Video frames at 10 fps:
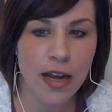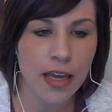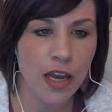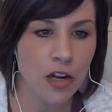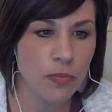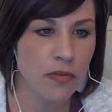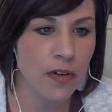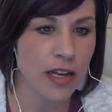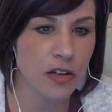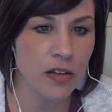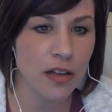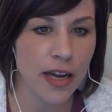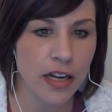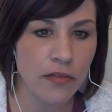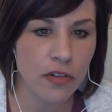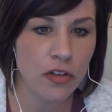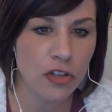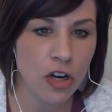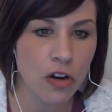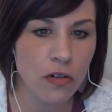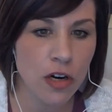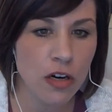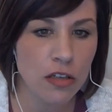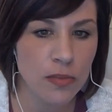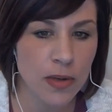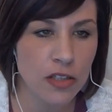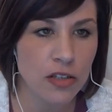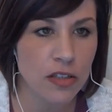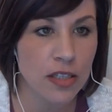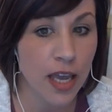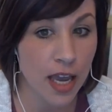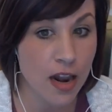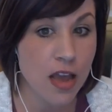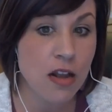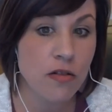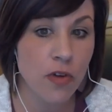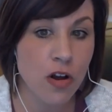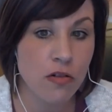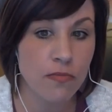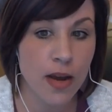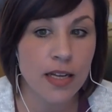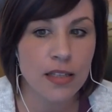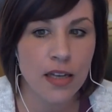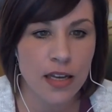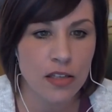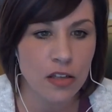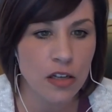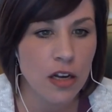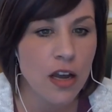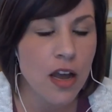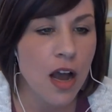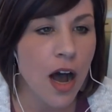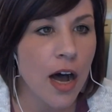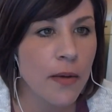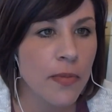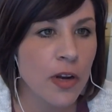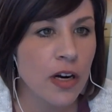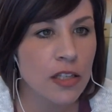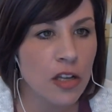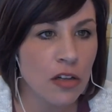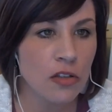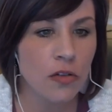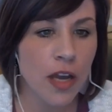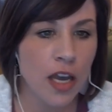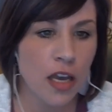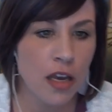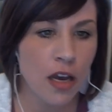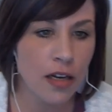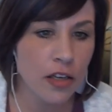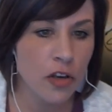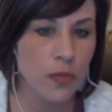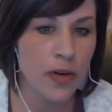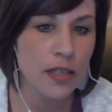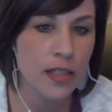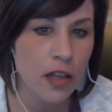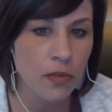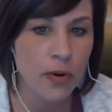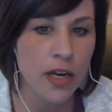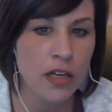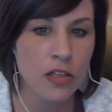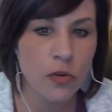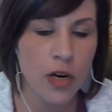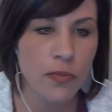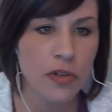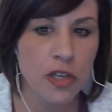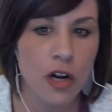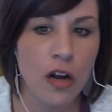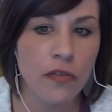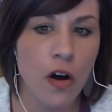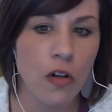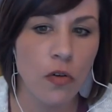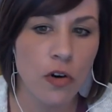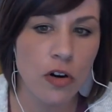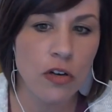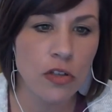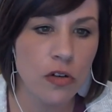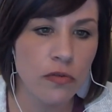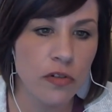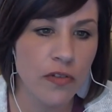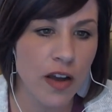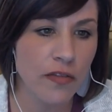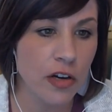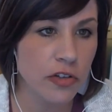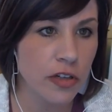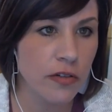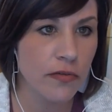you to ICANN, who provides all the lighting for the show, and our sponsors, Canon, Rode, Mikes, and Kessler. There is also a coupon to celebrate, 20% off all orders over $500